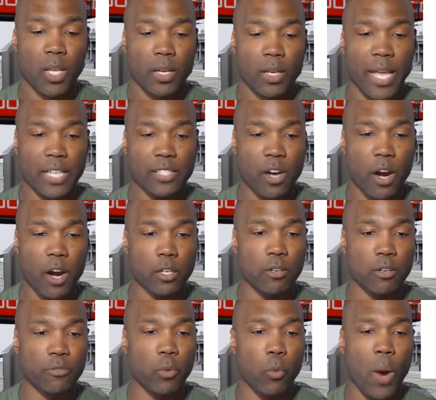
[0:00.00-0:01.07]
Next
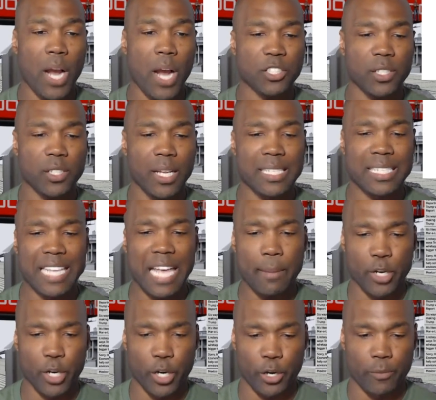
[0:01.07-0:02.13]
article from Washington
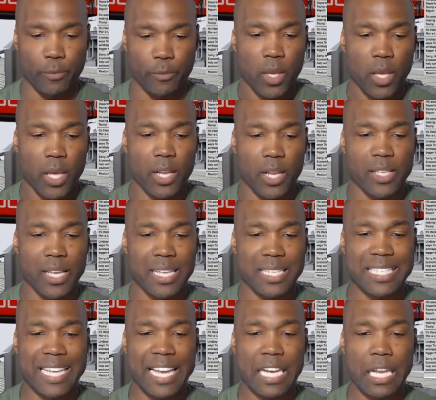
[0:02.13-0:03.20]
Examiner, and it
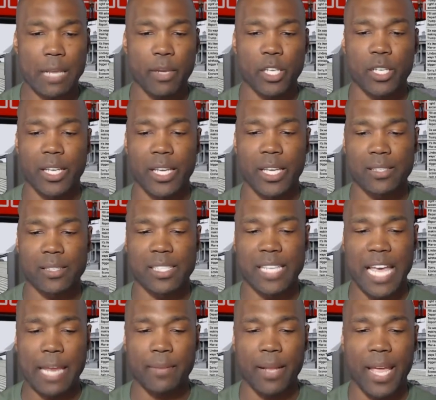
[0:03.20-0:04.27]
says debt limit could hit
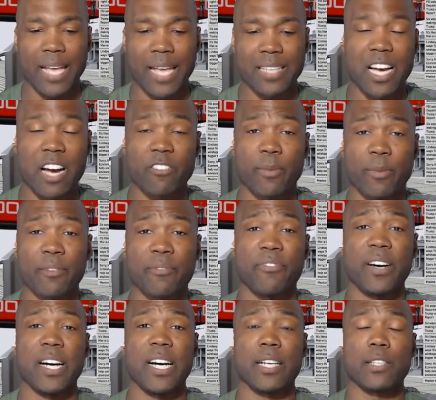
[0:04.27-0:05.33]
same day as government
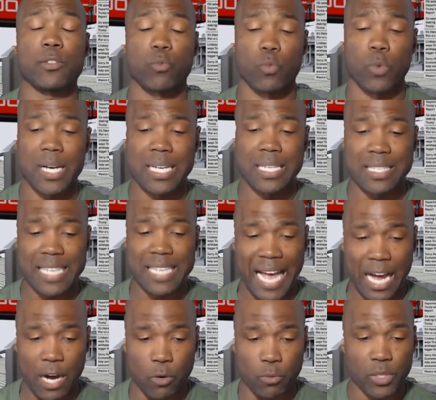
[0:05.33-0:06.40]
funds runs
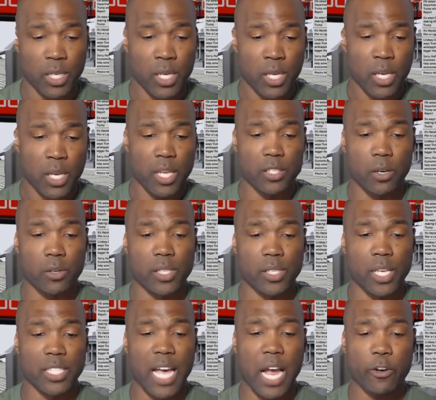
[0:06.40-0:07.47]
out. And so it
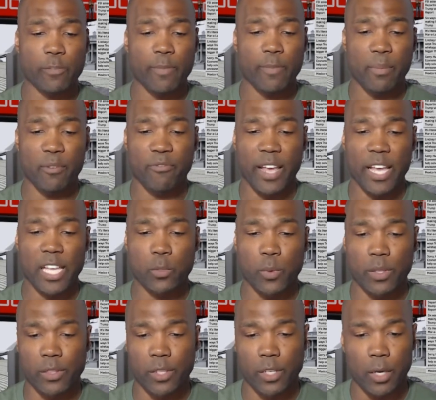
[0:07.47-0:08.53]
says Congress may be faced
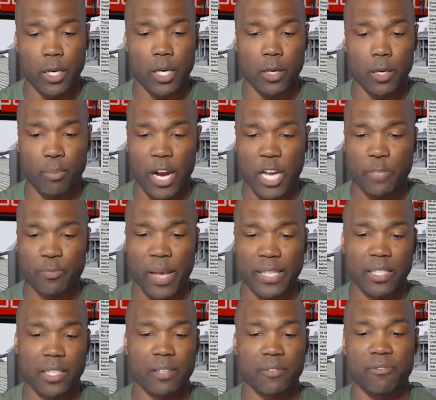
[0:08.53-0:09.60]
with the
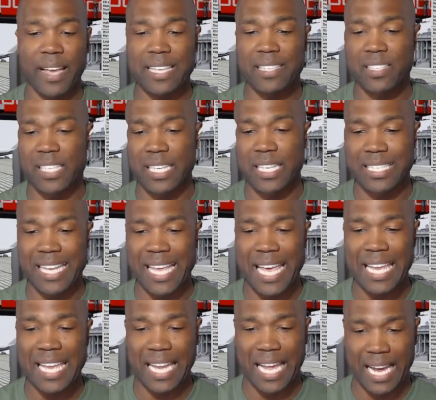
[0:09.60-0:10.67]
prospect of facing
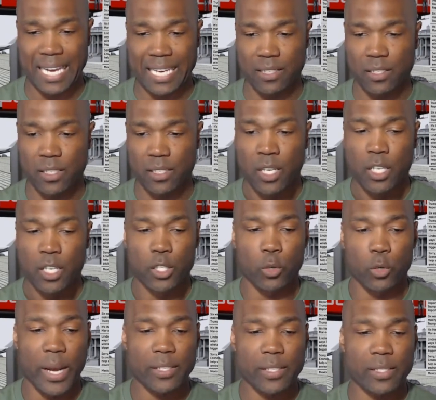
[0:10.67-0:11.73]
deadlines to
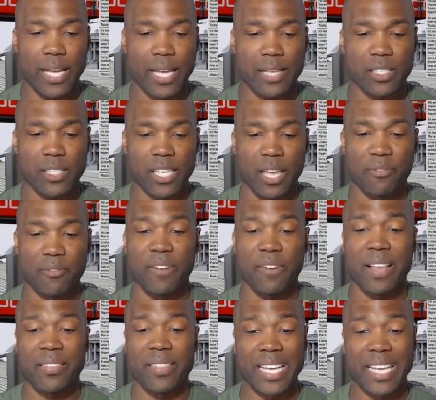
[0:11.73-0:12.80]
raise the debt ceiling and
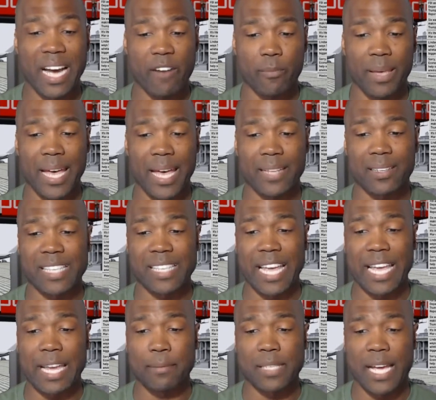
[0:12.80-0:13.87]
fund the government at the
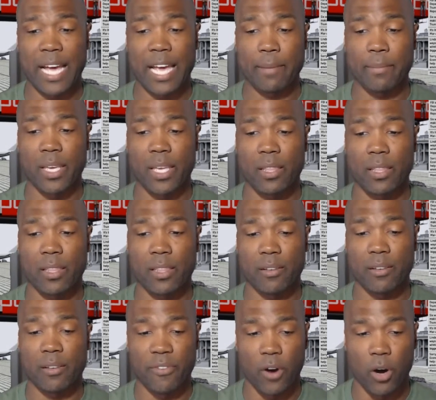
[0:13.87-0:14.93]
same time in the
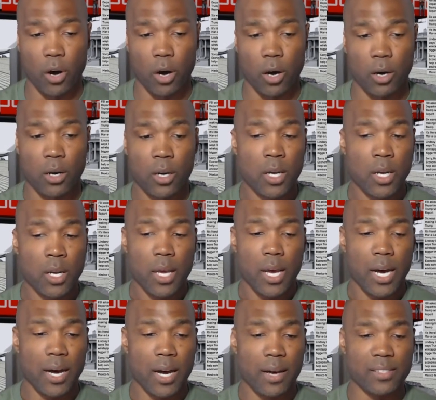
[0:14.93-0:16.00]
fall.
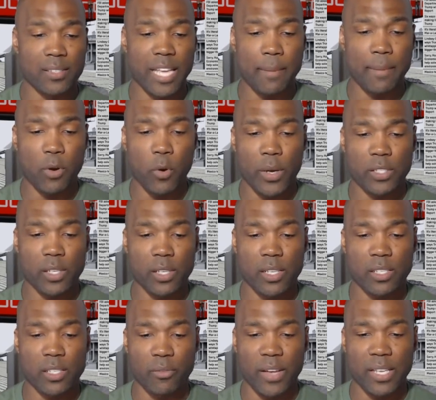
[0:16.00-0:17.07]
The same
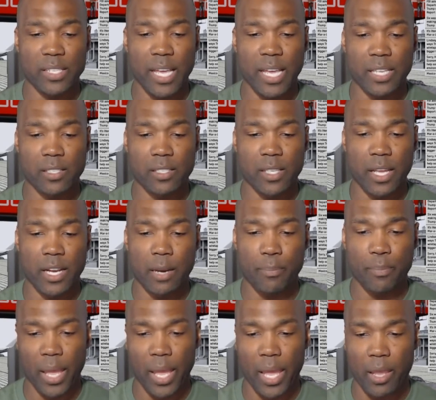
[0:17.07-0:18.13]
coincidence of events has set
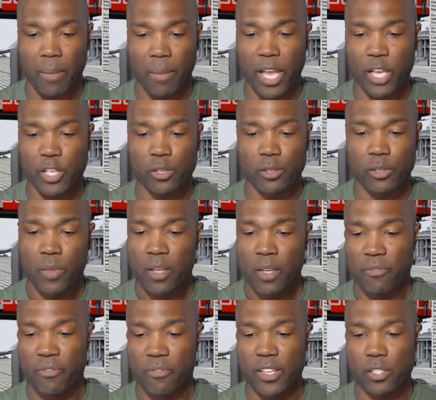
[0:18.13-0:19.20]
up a major
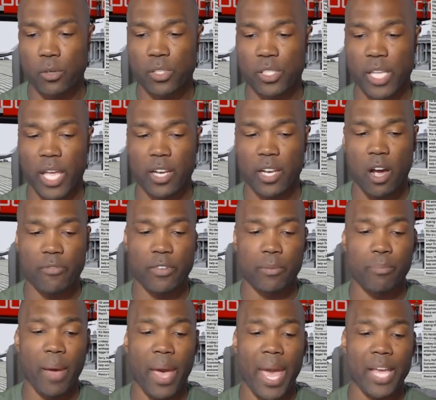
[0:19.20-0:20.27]
fiscal standoff in
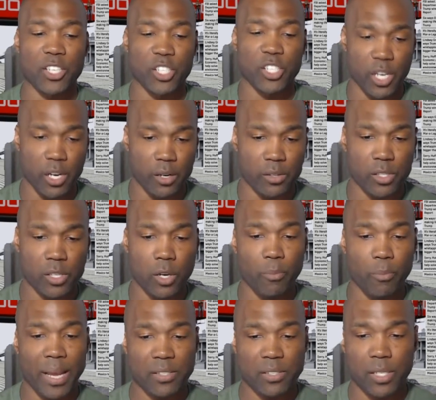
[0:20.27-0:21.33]
past years. So
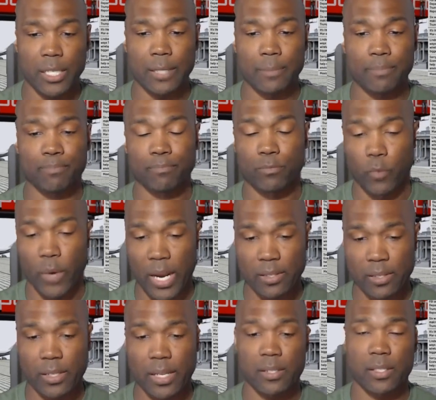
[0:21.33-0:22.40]
basically,
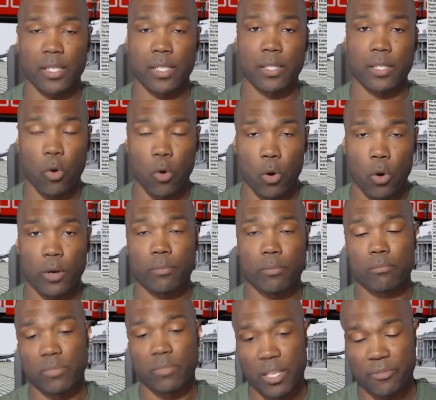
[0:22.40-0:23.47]
raise the debt ceiling or
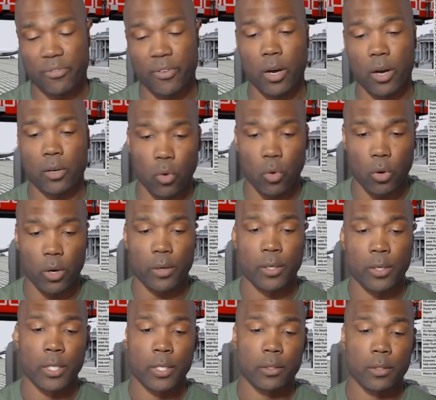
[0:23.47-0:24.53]
default, or,
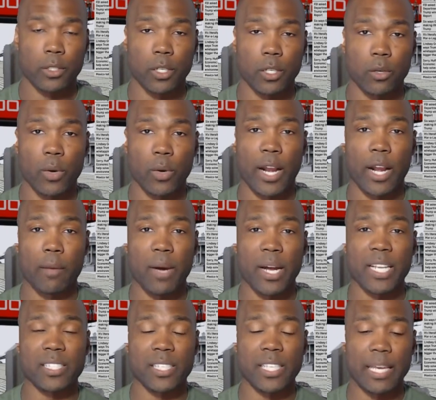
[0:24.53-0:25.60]
you know, run out of
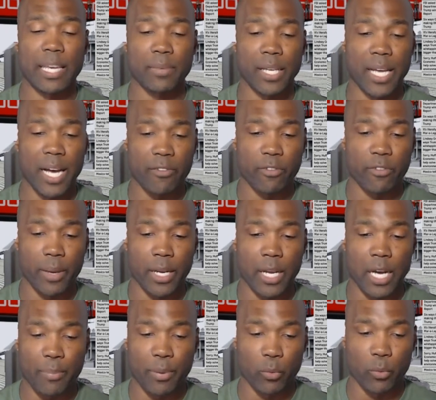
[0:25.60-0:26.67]
money to keep the government
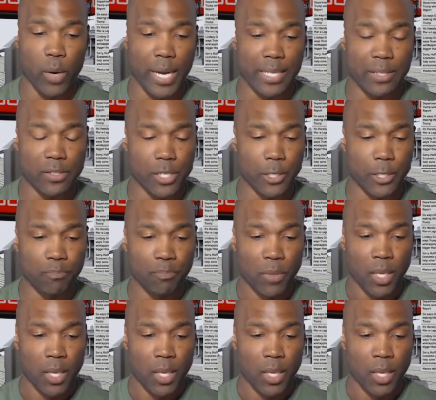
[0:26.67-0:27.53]
up and running. So